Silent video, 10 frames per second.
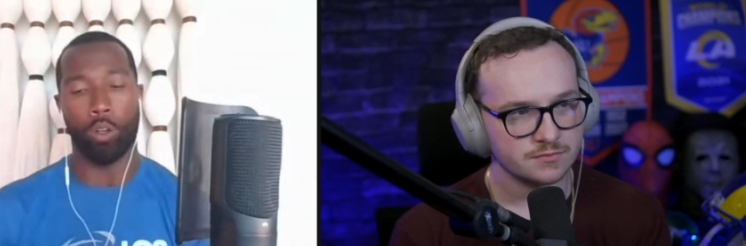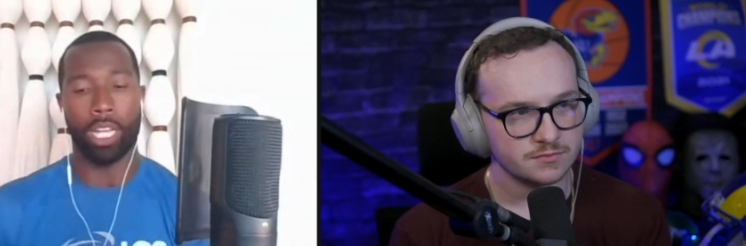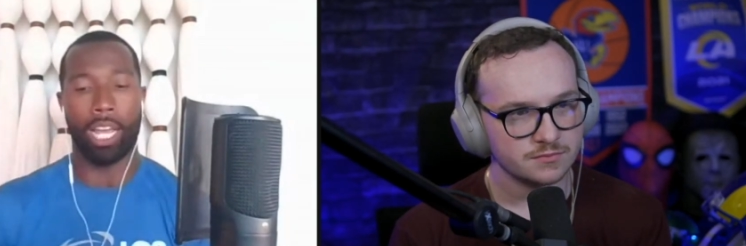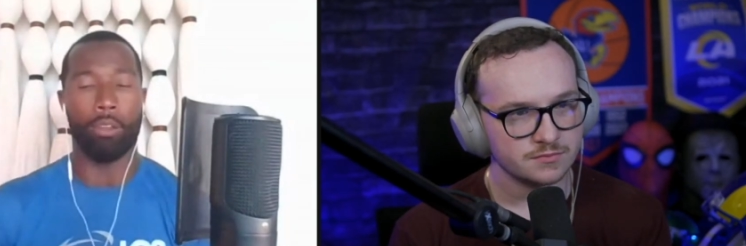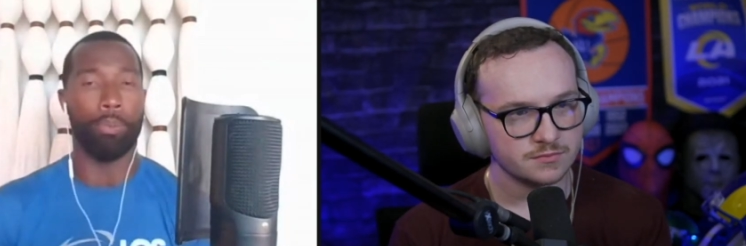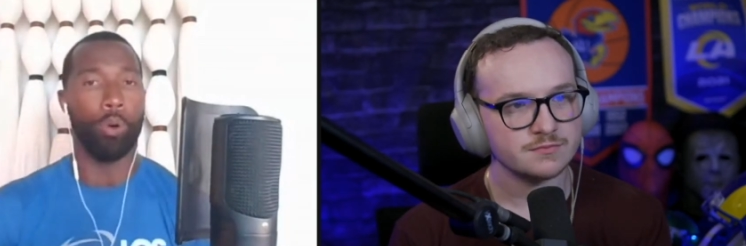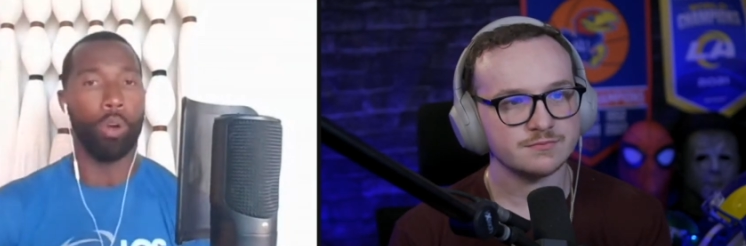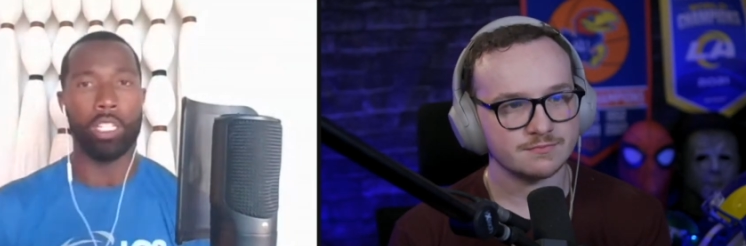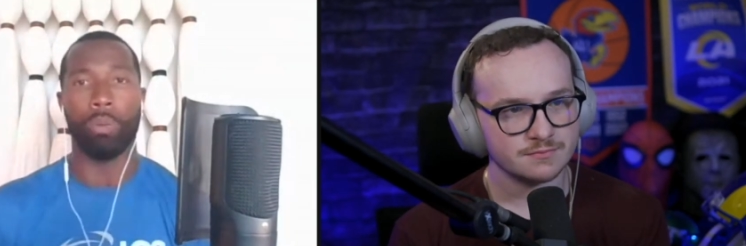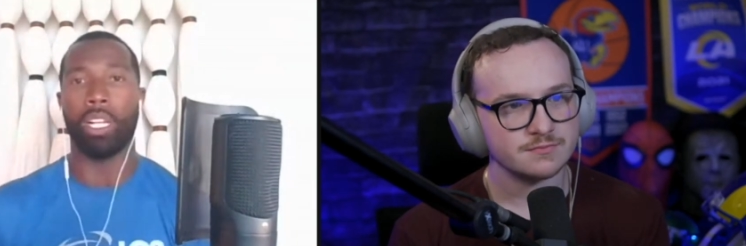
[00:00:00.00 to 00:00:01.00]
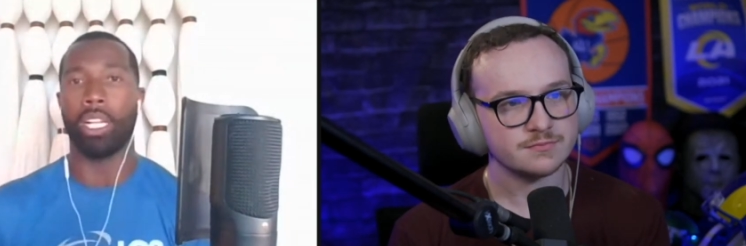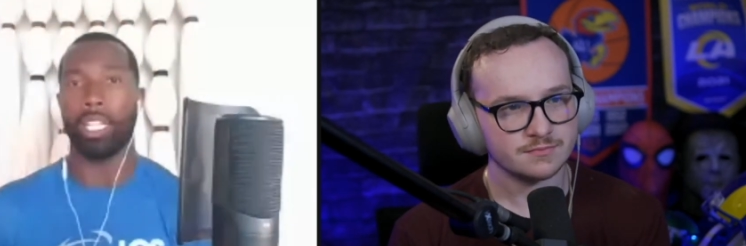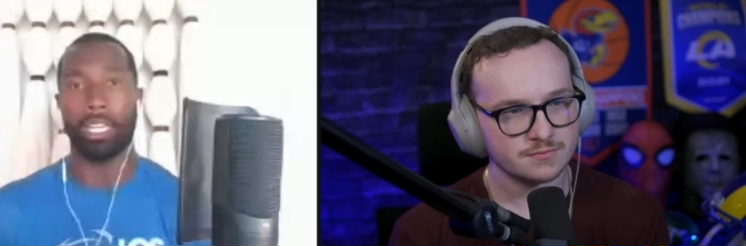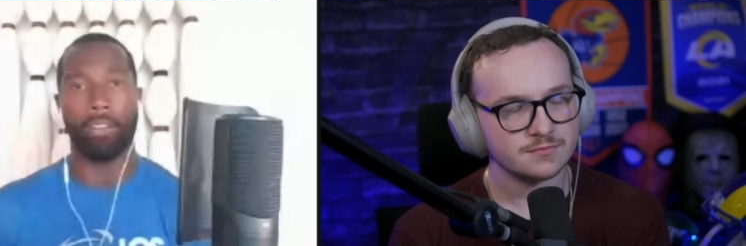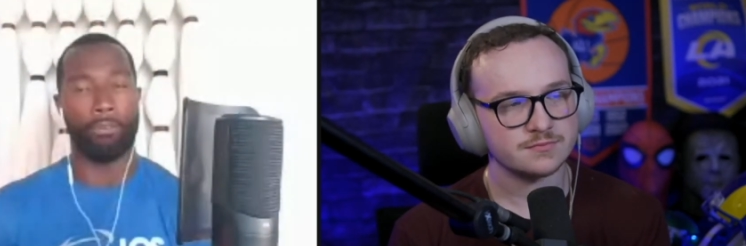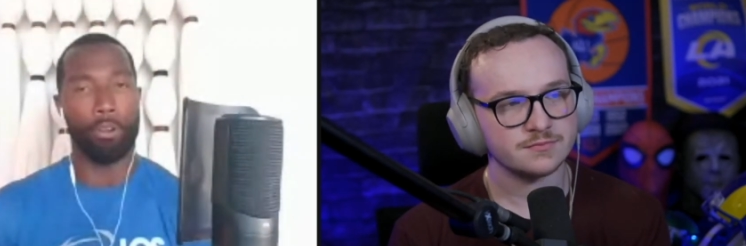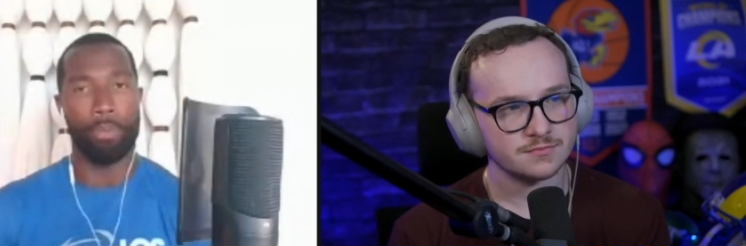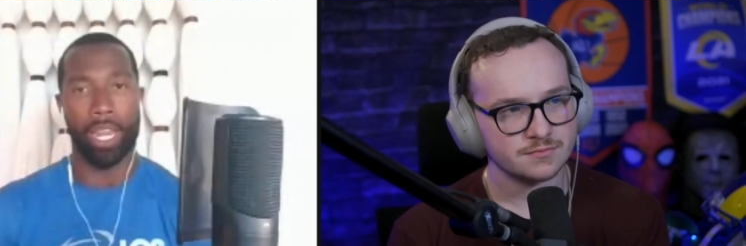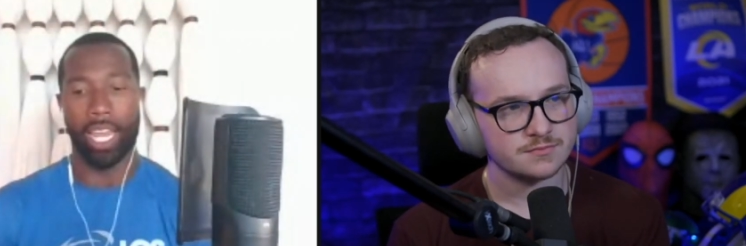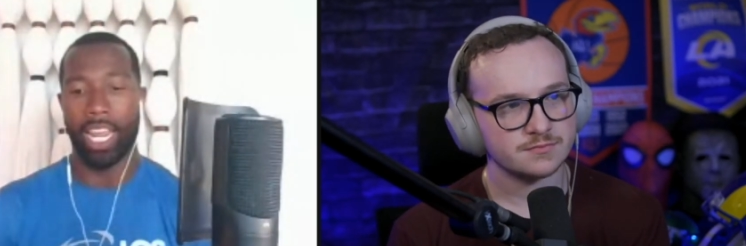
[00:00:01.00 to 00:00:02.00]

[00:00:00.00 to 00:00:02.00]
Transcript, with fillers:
Speaker 1: I know Tyler Boyd. He's been in the league for a